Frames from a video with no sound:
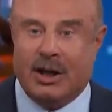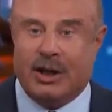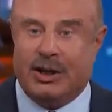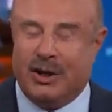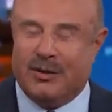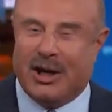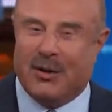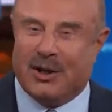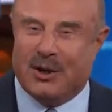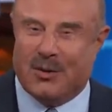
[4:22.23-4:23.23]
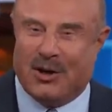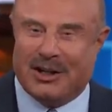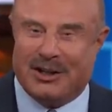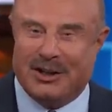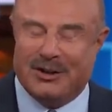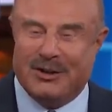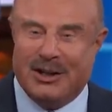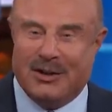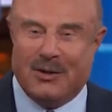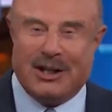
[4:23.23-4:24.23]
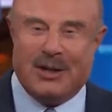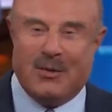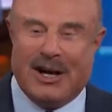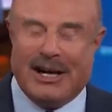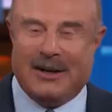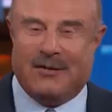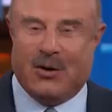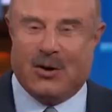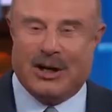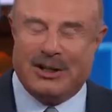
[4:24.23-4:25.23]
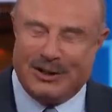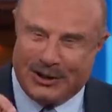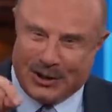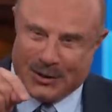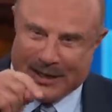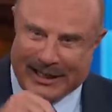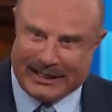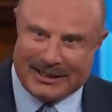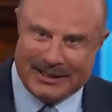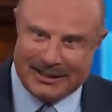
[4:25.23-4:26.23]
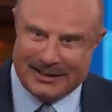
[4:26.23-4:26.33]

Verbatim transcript: You know you want to. What are you waiting for? Do it!